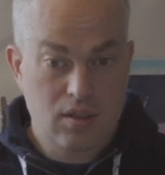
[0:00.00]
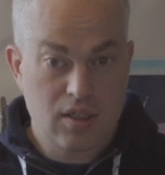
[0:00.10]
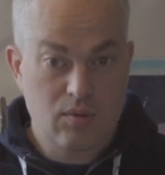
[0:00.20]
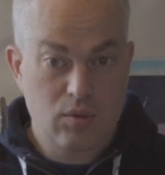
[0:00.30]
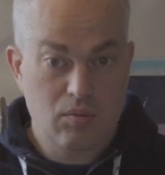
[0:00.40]

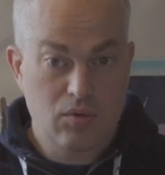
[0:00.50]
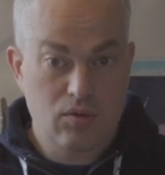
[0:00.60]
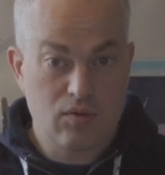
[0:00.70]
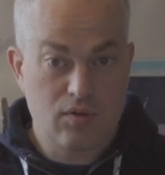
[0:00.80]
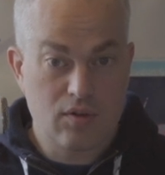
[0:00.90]
and we
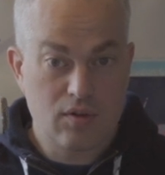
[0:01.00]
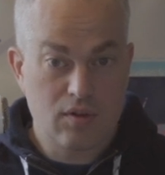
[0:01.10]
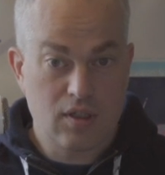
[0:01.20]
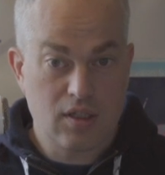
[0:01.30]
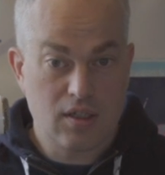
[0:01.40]
move
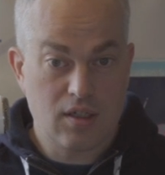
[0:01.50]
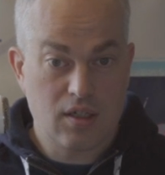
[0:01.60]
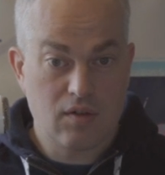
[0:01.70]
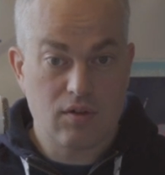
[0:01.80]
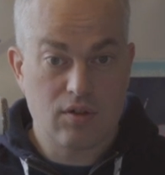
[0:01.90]
the
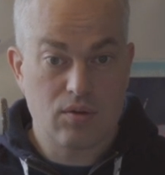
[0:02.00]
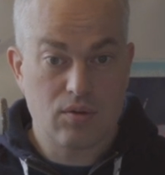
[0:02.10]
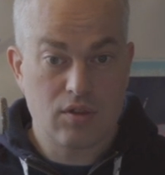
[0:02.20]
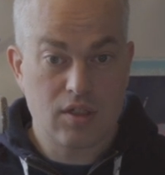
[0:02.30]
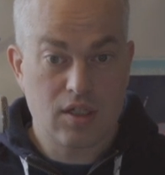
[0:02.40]
level 2
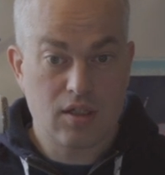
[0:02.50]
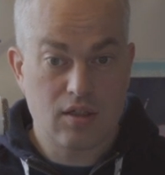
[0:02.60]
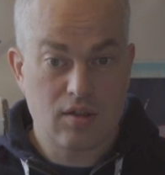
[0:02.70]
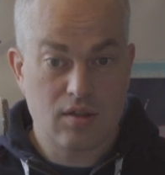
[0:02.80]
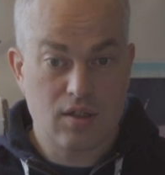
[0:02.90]
check
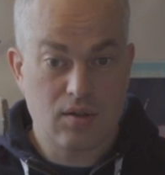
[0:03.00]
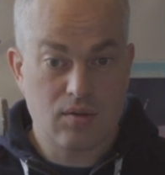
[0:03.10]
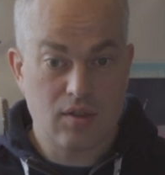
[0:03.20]
down